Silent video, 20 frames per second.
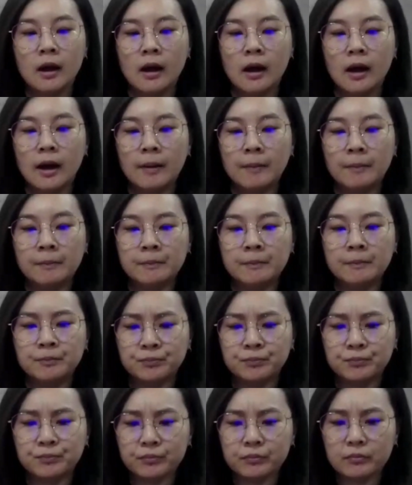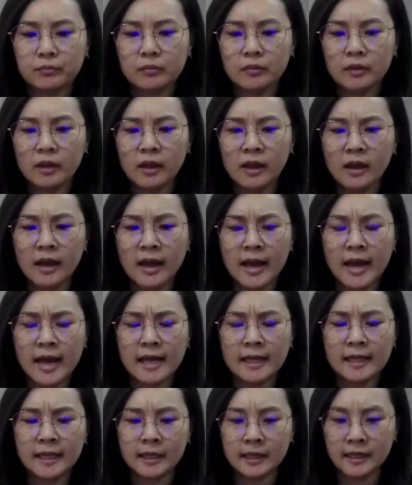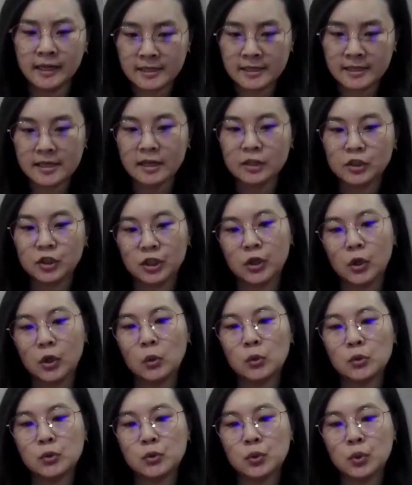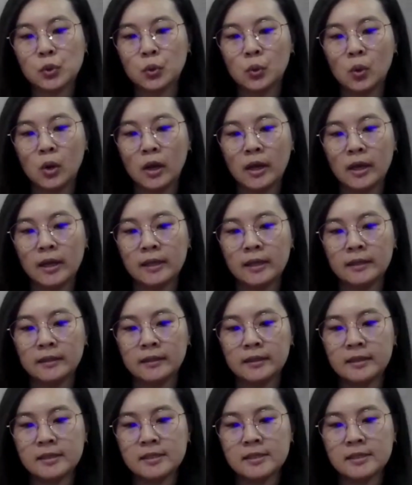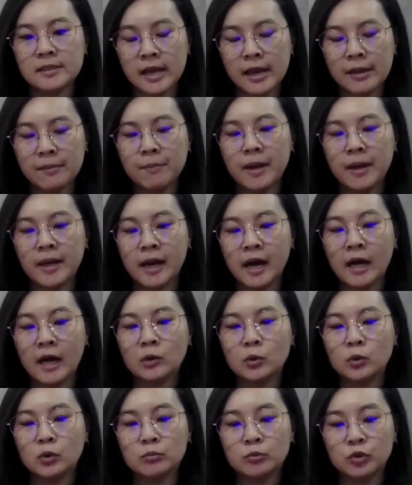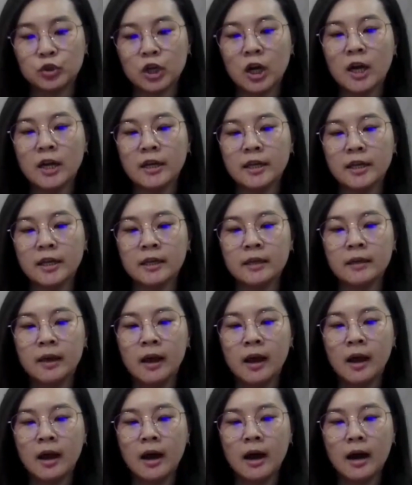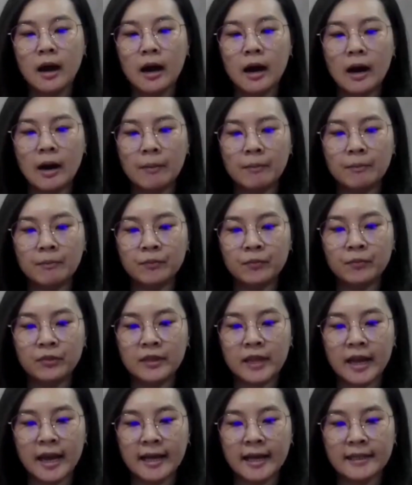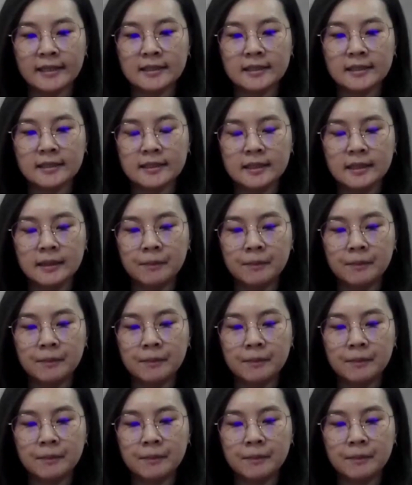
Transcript: And it is actually also in this 10 Man Art Group journey that